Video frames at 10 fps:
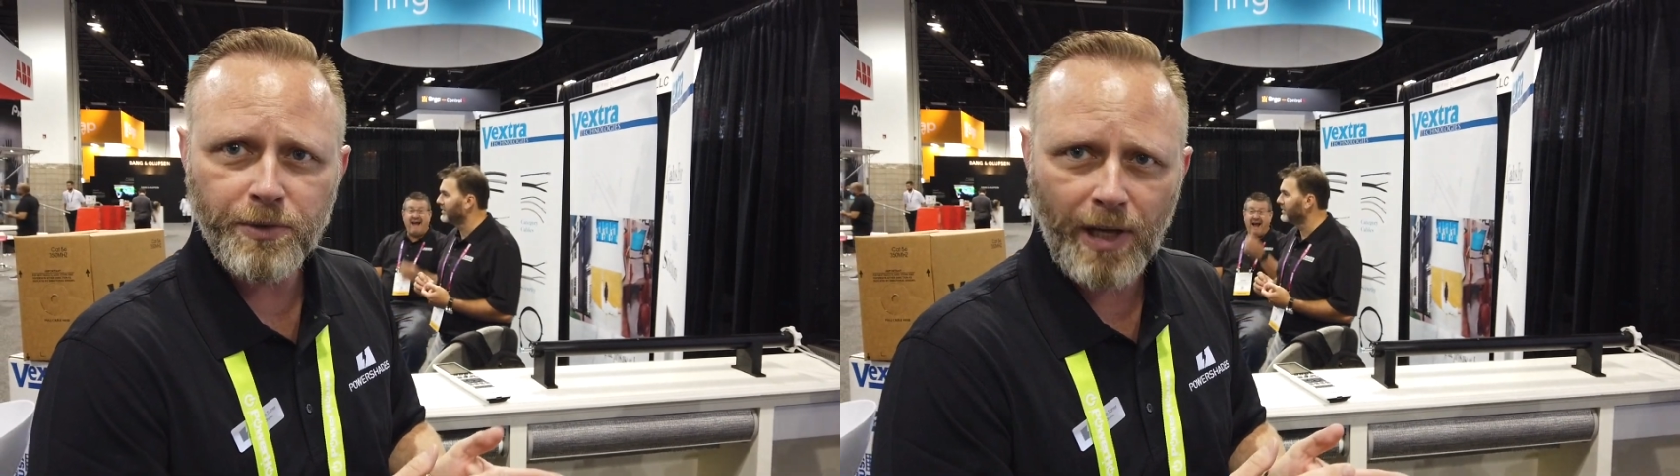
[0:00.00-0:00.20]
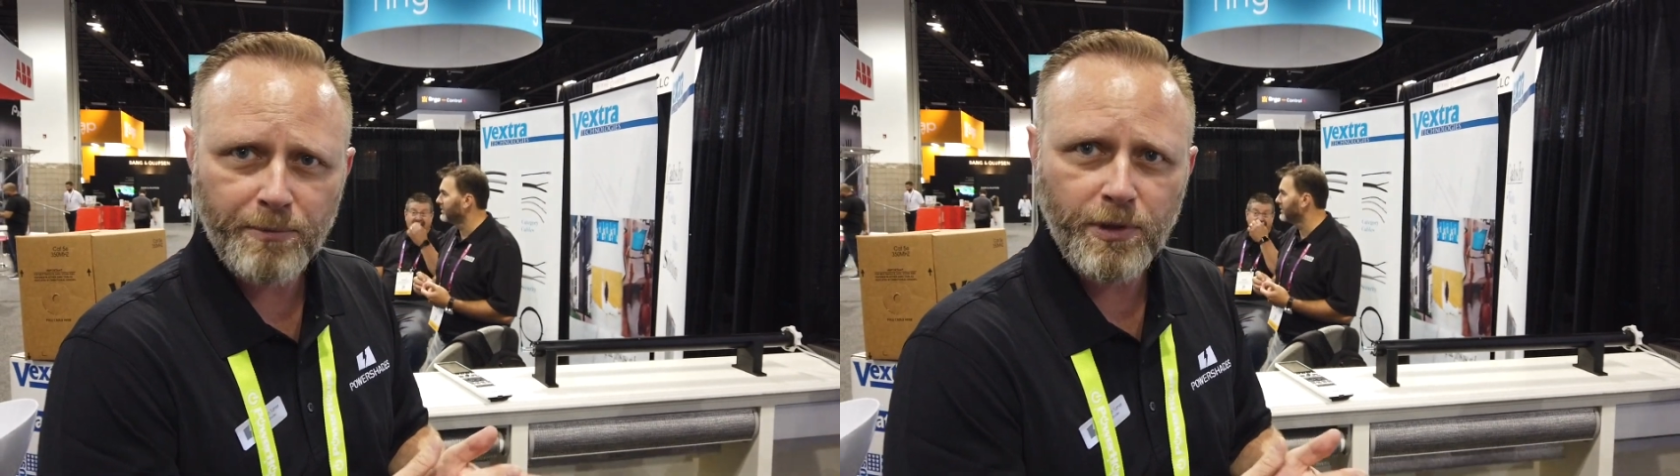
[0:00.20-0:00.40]

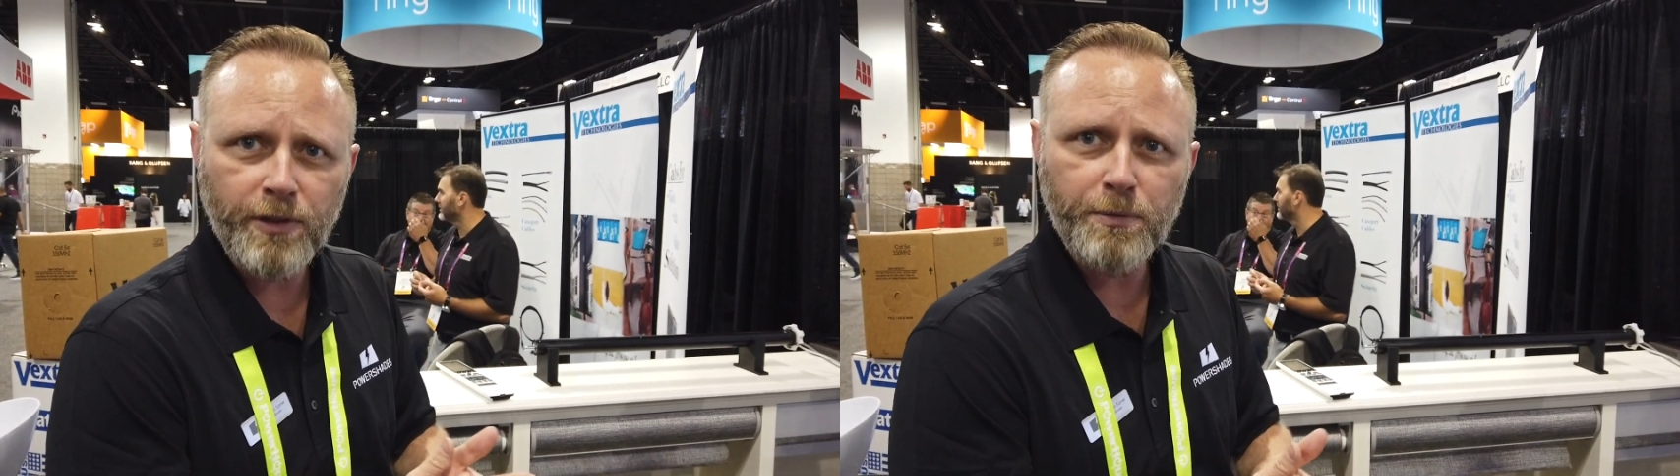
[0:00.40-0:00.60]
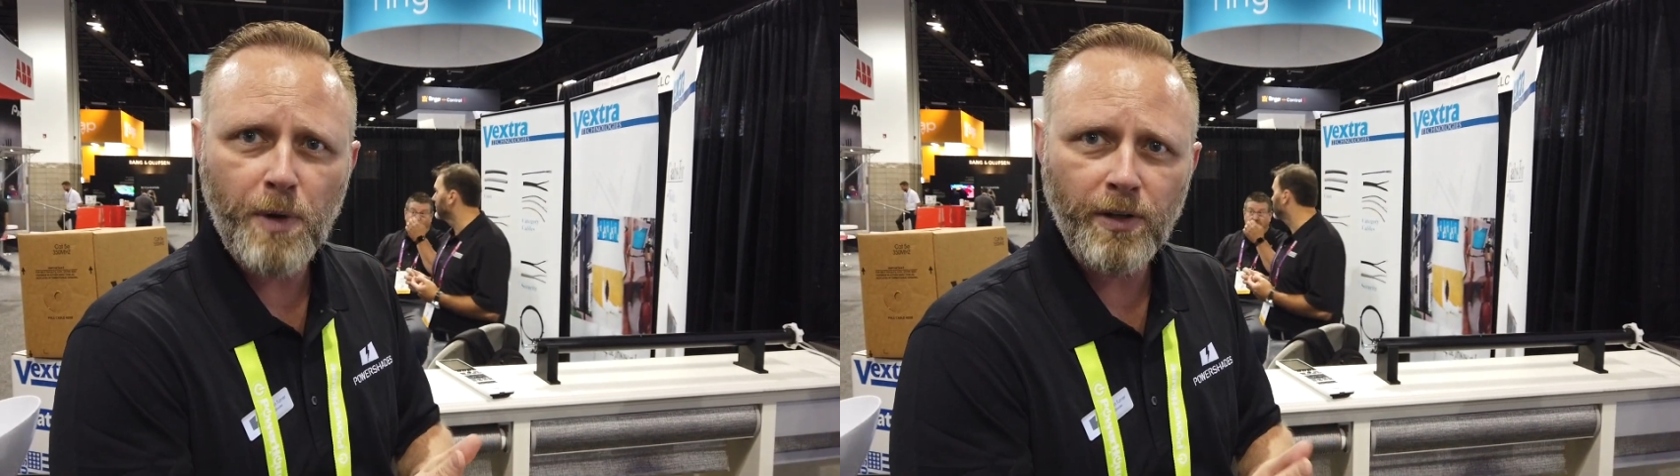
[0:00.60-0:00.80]

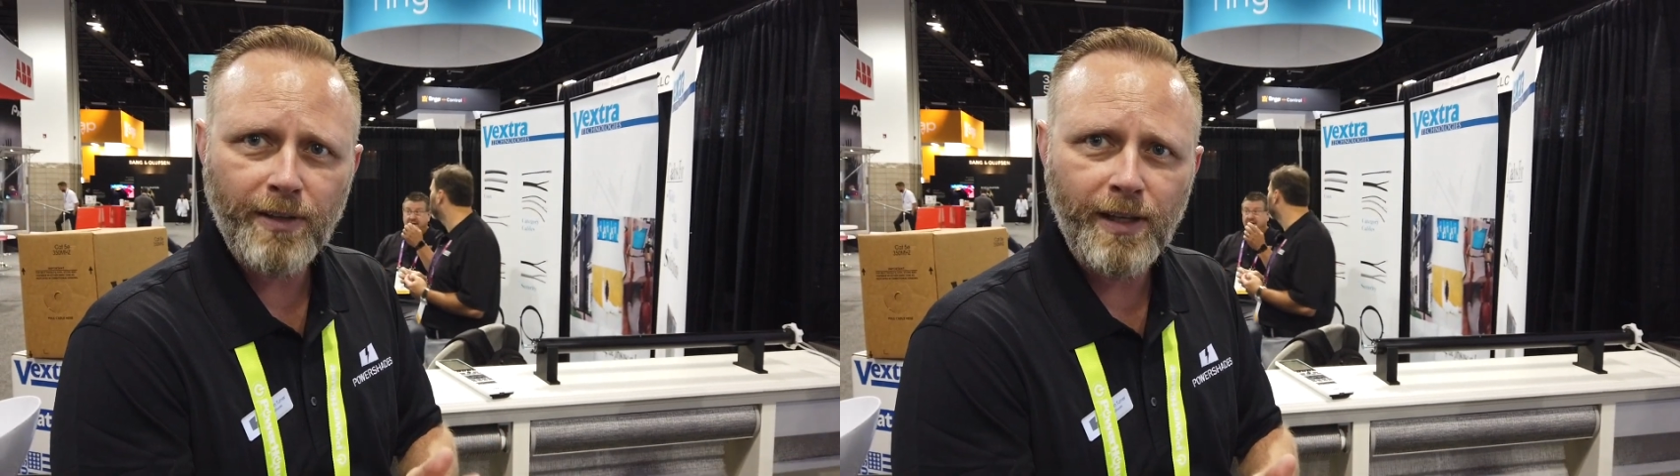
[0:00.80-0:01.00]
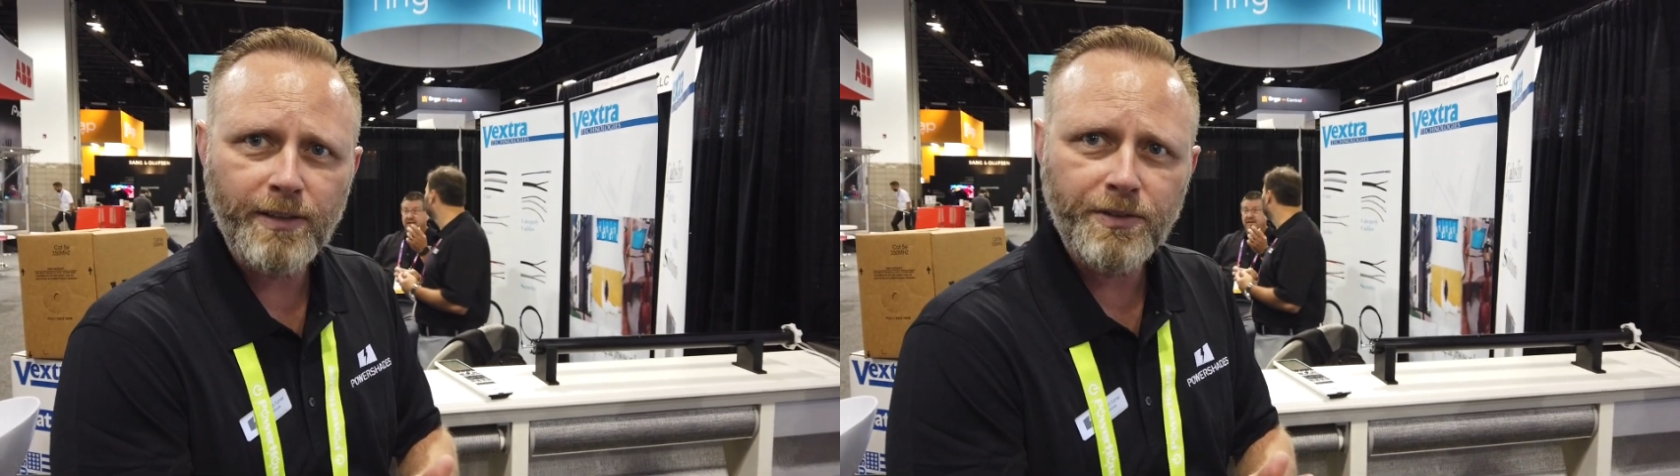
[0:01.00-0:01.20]
Samsung
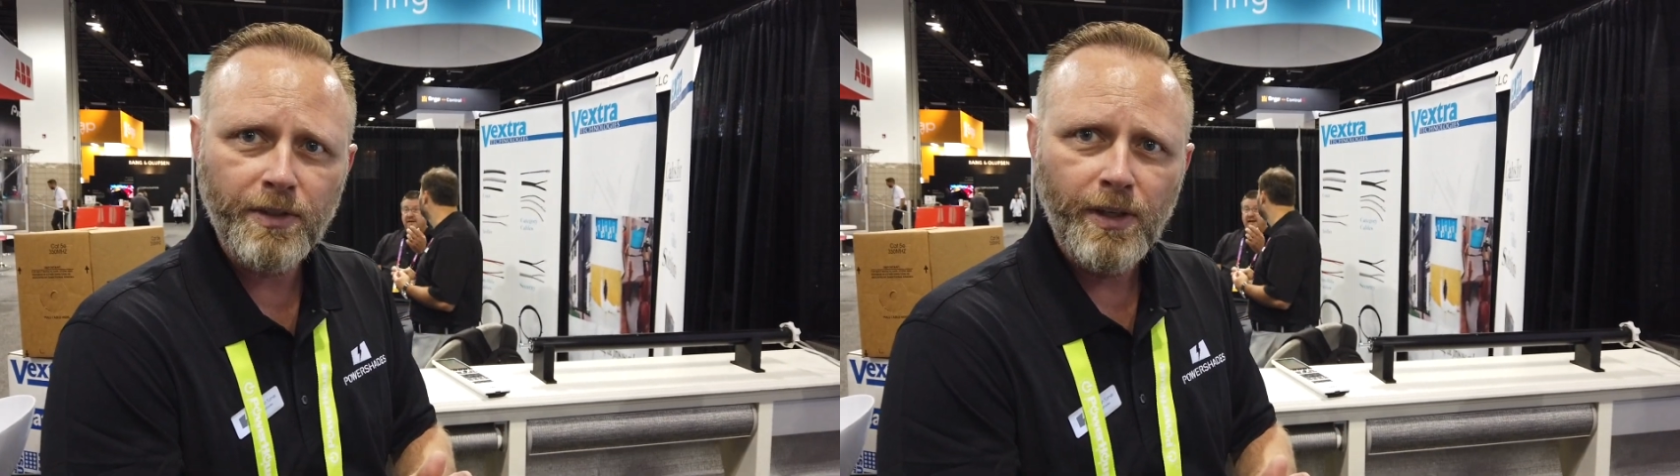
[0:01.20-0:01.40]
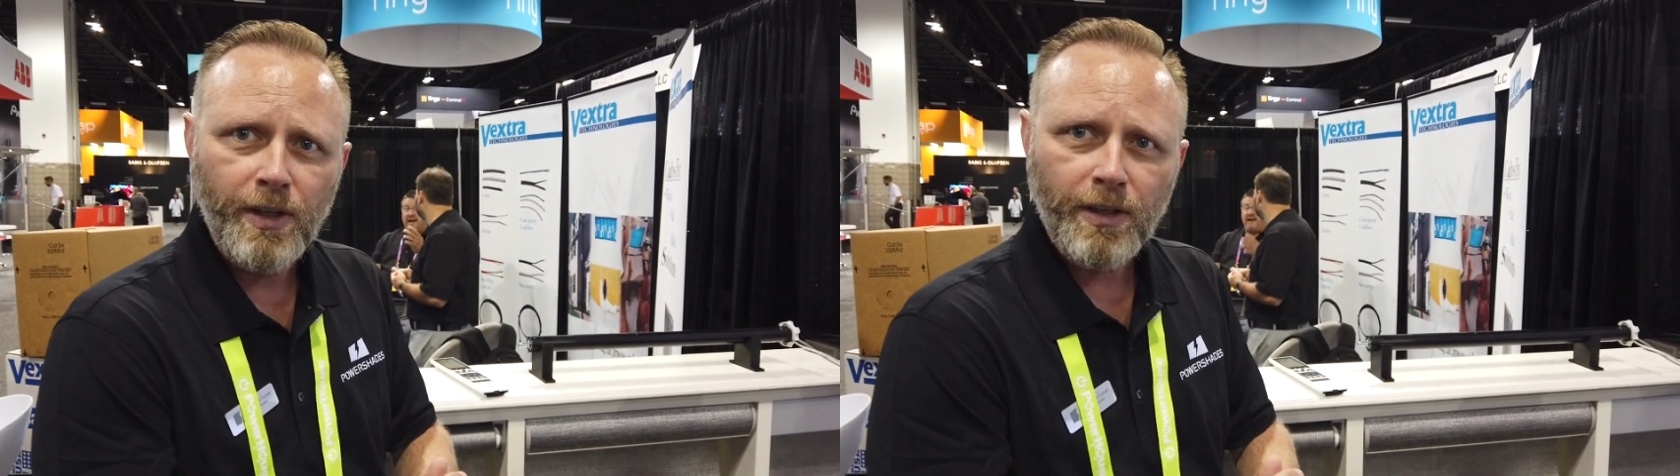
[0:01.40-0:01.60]

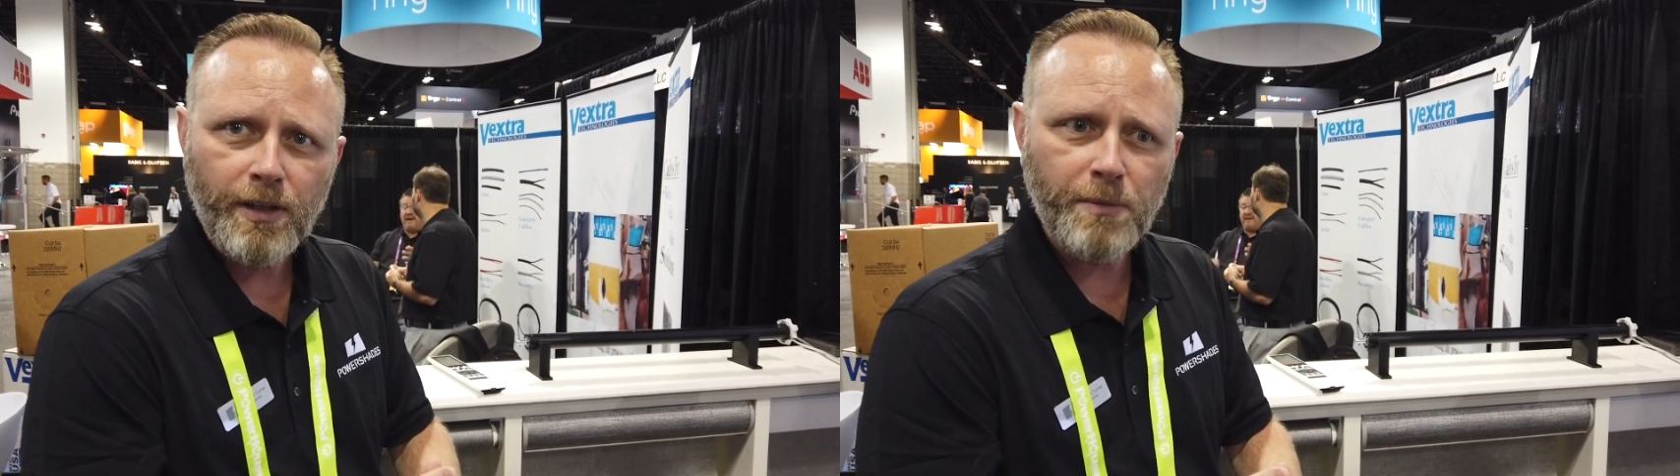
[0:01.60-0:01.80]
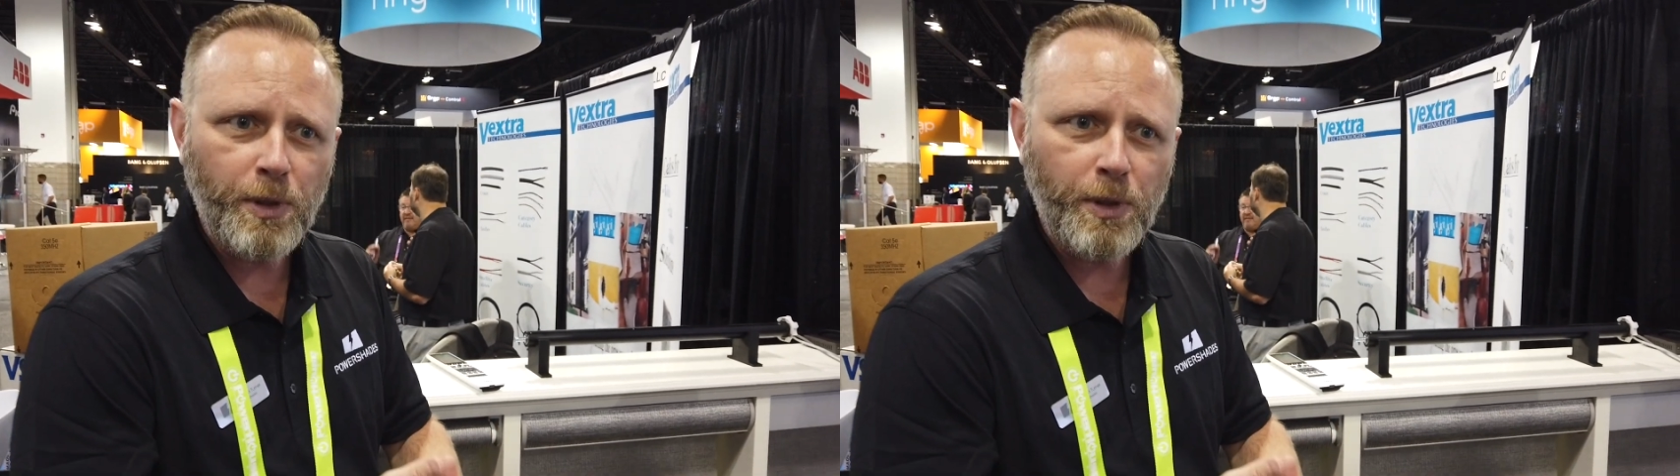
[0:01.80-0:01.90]
SmartThings,